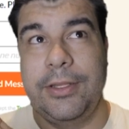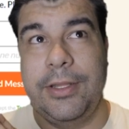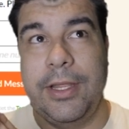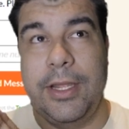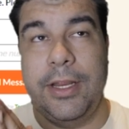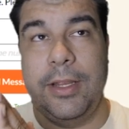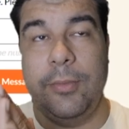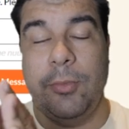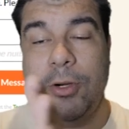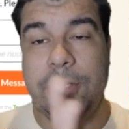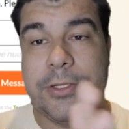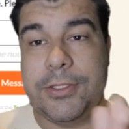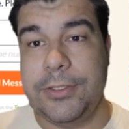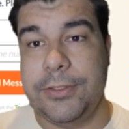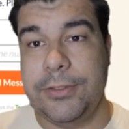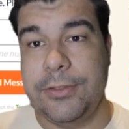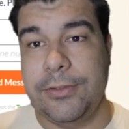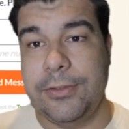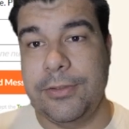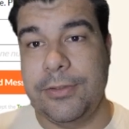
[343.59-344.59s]
That
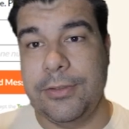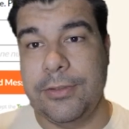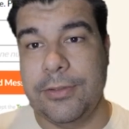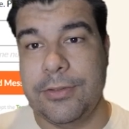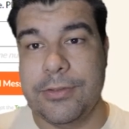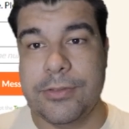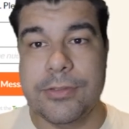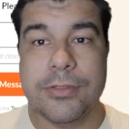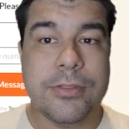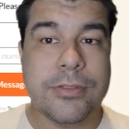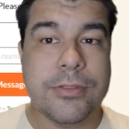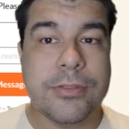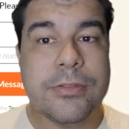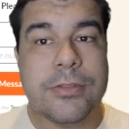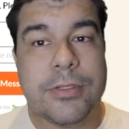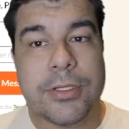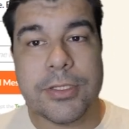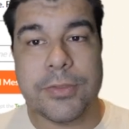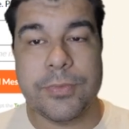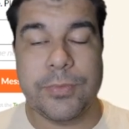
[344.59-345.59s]
MR2,
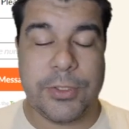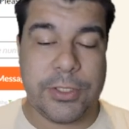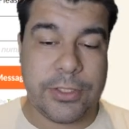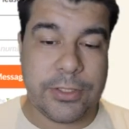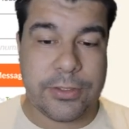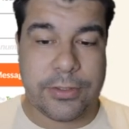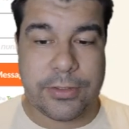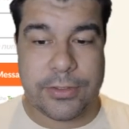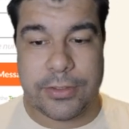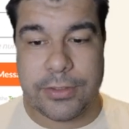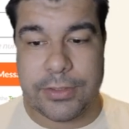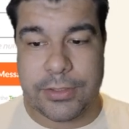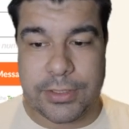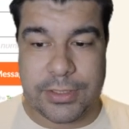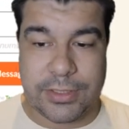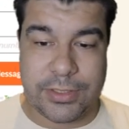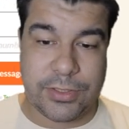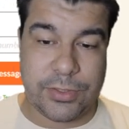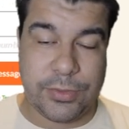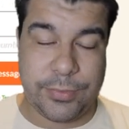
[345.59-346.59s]
just because
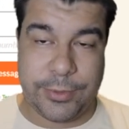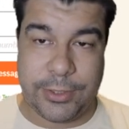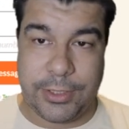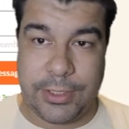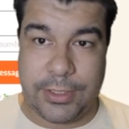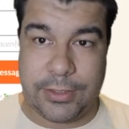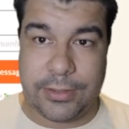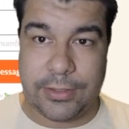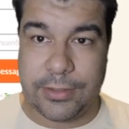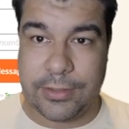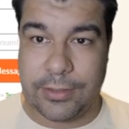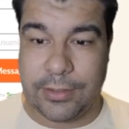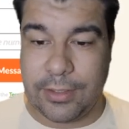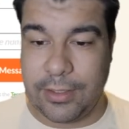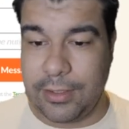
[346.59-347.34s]
it's super neat,